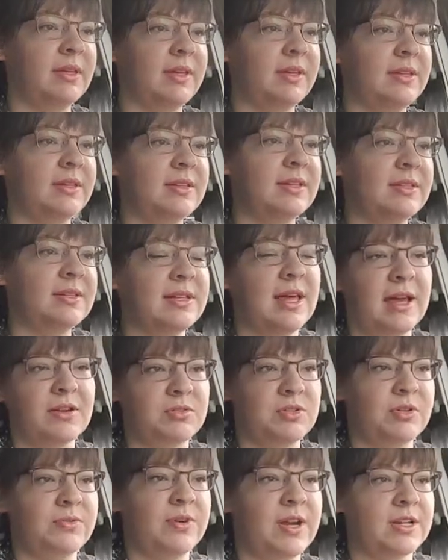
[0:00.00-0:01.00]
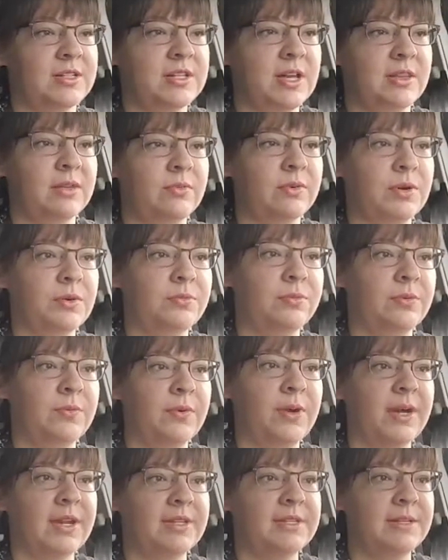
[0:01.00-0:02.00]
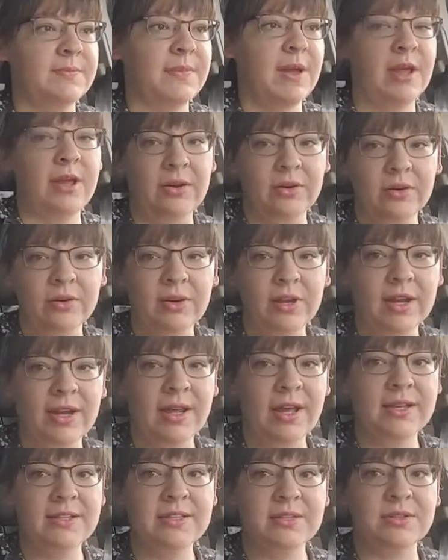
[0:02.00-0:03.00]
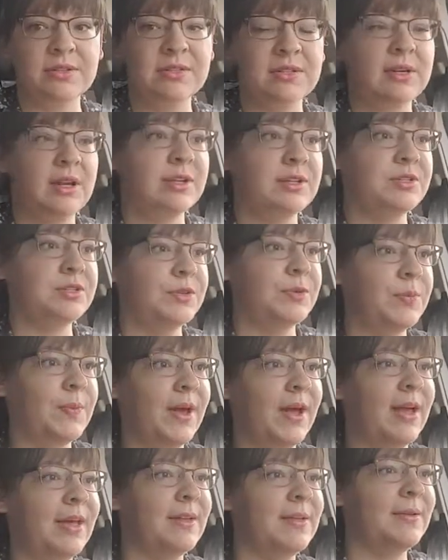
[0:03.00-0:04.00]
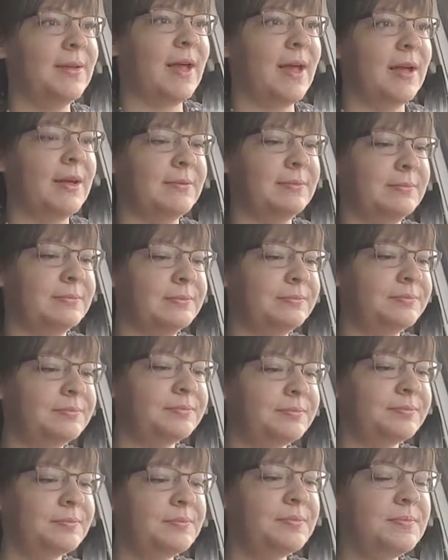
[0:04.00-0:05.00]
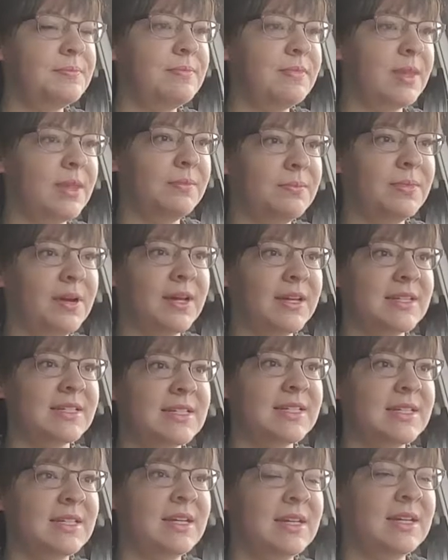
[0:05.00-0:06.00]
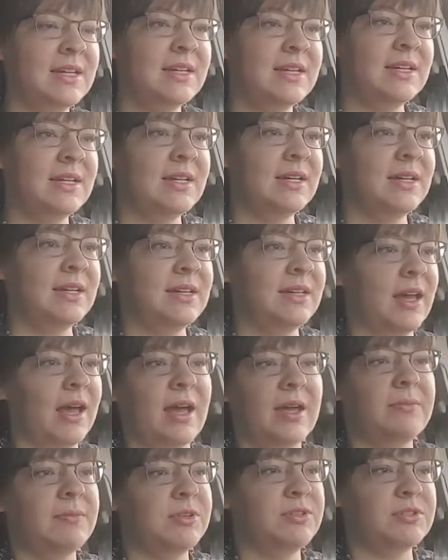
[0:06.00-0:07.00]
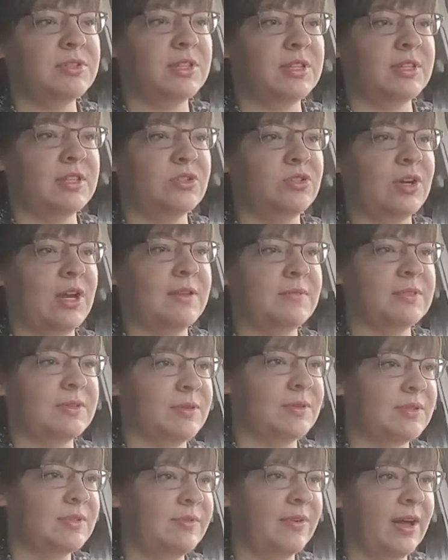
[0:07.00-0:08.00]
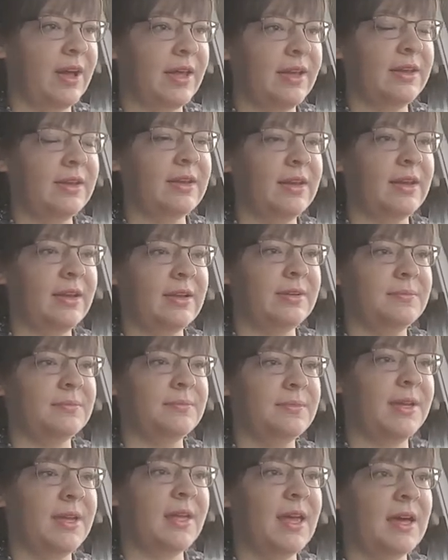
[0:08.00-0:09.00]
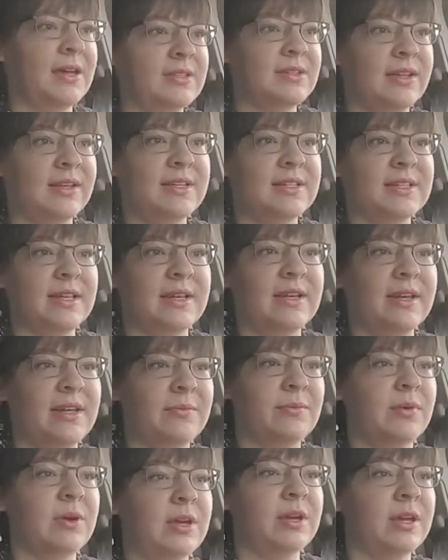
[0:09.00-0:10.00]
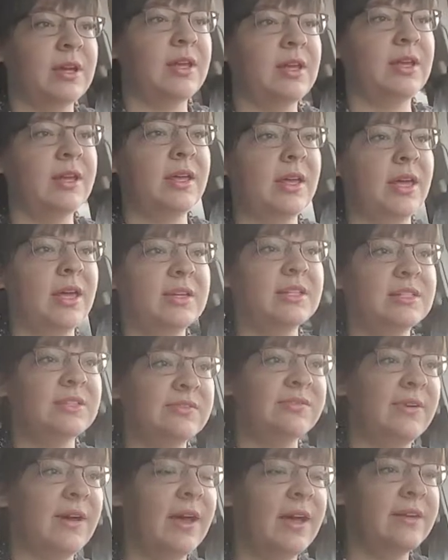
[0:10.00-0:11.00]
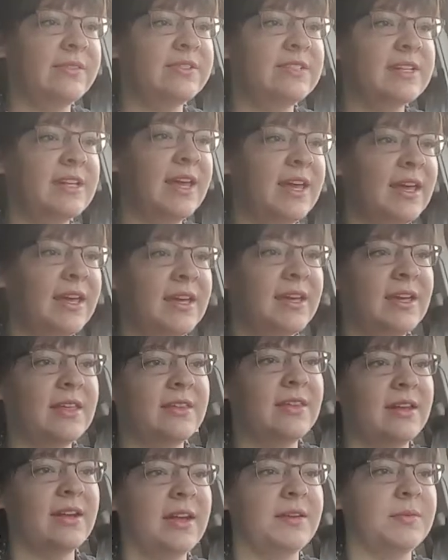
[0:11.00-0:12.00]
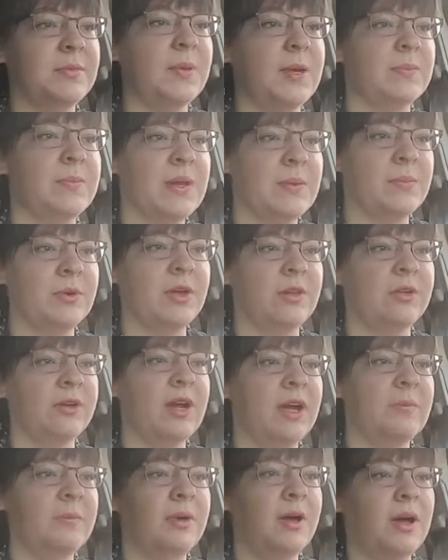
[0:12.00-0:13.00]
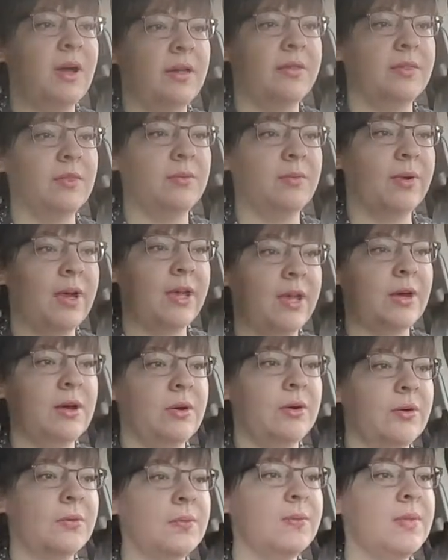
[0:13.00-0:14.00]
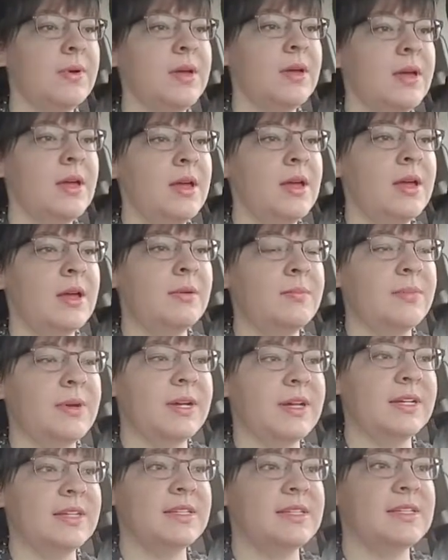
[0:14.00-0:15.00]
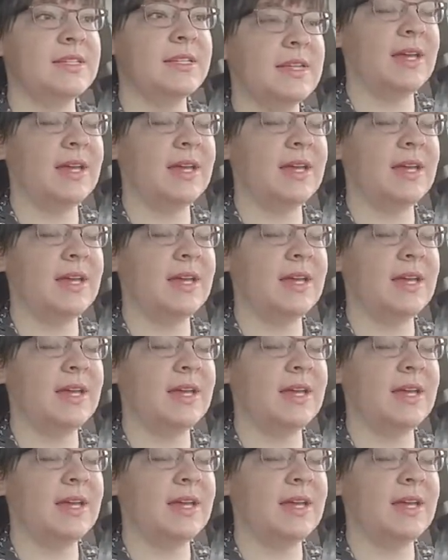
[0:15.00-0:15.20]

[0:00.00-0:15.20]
like, it's actually right down the road from where I did my undergrad at, so it's not too bad. But yeah, I'm used to this drive, so it's fine. But yeah, like I said, I work 8 to 5 today, and then I have to pick my brother up on the way home. But